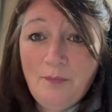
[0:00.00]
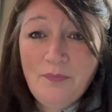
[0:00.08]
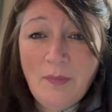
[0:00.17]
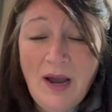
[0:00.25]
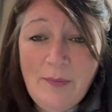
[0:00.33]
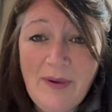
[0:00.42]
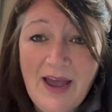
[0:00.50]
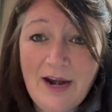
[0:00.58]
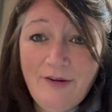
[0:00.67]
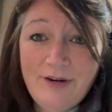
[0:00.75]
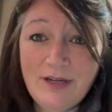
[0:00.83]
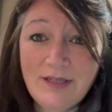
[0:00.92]
My
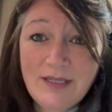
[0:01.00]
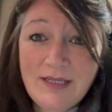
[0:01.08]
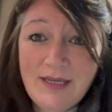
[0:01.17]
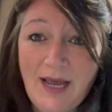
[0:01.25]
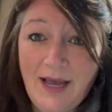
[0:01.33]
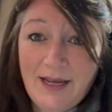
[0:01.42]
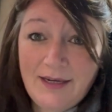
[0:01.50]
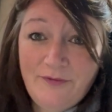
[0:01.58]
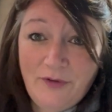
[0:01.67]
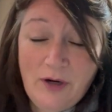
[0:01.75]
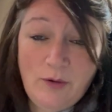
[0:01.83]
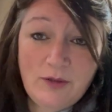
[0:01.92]
parents had
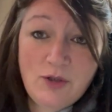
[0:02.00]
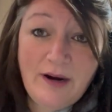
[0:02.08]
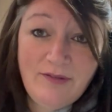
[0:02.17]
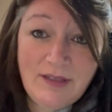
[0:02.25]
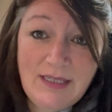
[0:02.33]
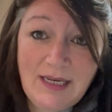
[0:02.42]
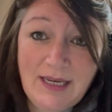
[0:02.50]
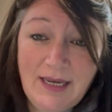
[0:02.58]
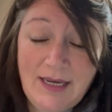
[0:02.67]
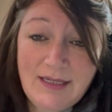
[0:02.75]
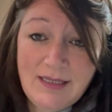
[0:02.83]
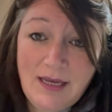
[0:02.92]
frequent traveller
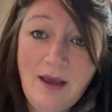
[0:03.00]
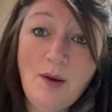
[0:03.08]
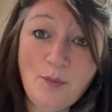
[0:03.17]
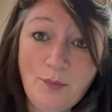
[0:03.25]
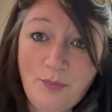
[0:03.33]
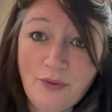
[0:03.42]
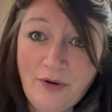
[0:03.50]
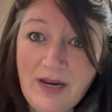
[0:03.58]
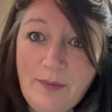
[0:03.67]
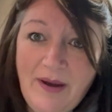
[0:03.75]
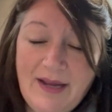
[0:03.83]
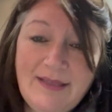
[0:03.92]
tickets
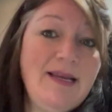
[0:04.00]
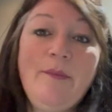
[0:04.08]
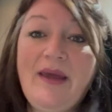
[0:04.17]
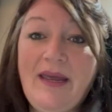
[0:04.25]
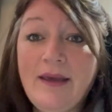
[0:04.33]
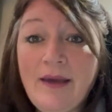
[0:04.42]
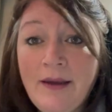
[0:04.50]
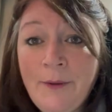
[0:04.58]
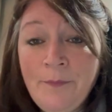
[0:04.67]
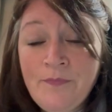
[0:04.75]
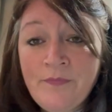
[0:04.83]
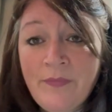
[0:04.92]
pre-pandemic,
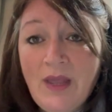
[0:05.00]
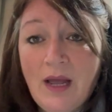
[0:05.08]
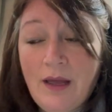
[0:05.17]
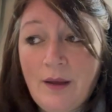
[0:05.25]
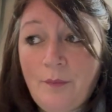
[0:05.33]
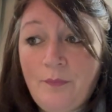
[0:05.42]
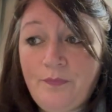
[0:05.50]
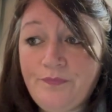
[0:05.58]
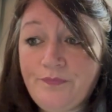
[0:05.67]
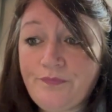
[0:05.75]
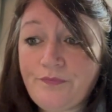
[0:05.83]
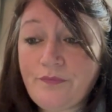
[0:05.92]
and
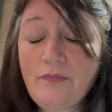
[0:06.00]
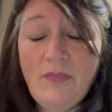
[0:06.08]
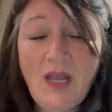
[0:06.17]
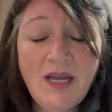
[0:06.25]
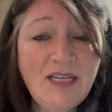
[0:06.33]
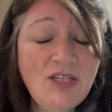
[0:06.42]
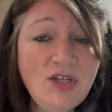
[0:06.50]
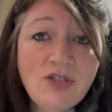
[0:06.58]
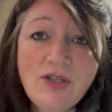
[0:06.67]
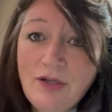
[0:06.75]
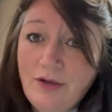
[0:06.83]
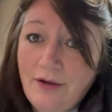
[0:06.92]
it
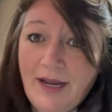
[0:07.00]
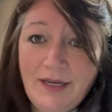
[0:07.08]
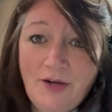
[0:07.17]
doesn't look like